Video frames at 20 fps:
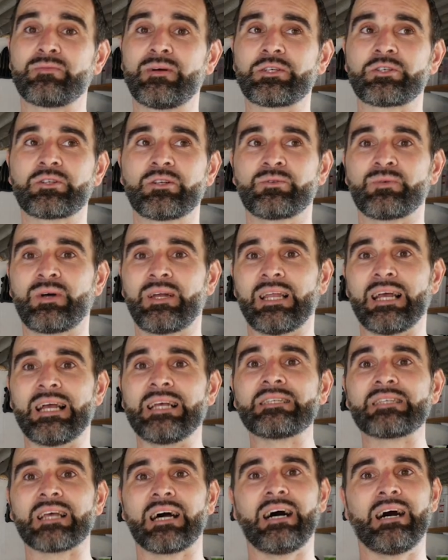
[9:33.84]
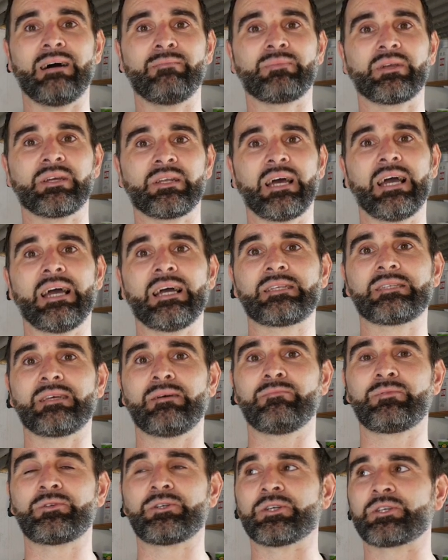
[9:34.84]
to mention as well is that ambient air
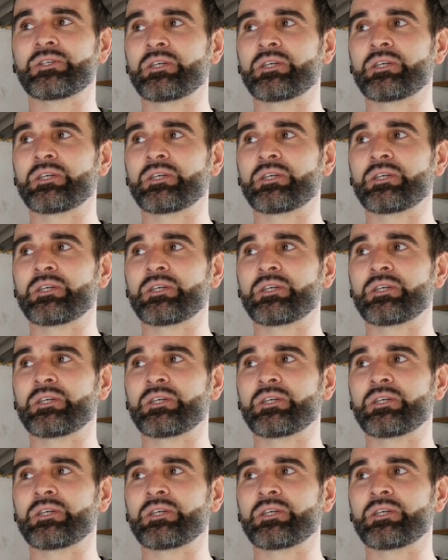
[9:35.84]
temperature.